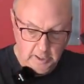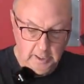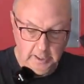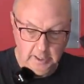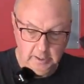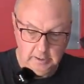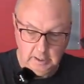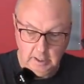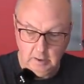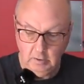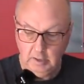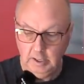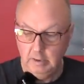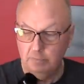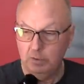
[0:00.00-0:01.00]
And now
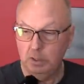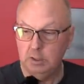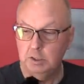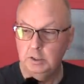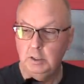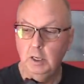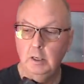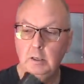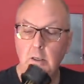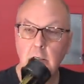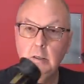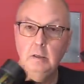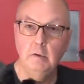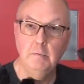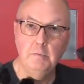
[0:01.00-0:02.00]
I have
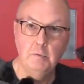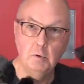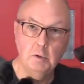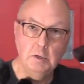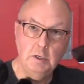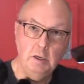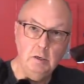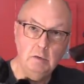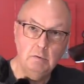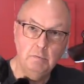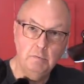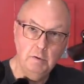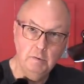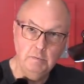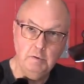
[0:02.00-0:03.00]
extended the
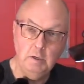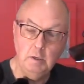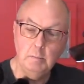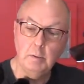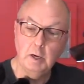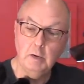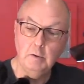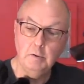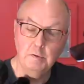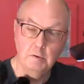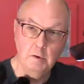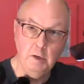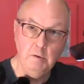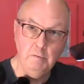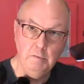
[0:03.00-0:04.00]
1450 by
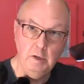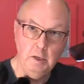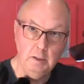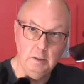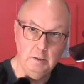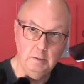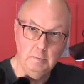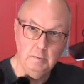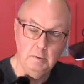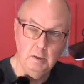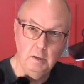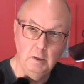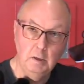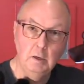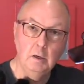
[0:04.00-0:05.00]
30 feet
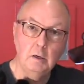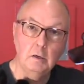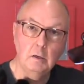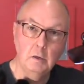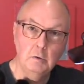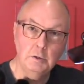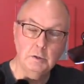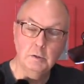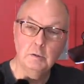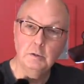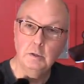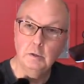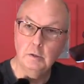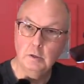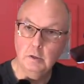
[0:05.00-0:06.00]
closer
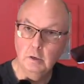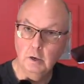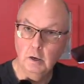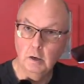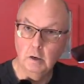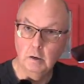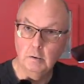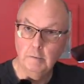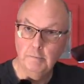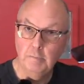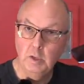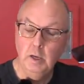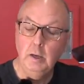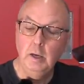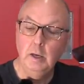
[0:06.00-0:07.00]
to the car.
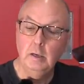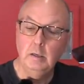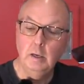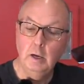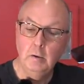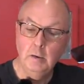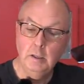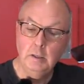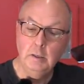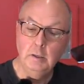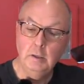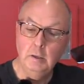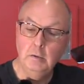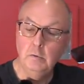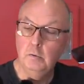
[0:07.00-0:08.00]
And now I
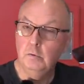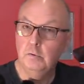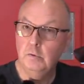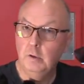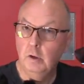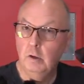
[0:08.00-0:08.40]
can use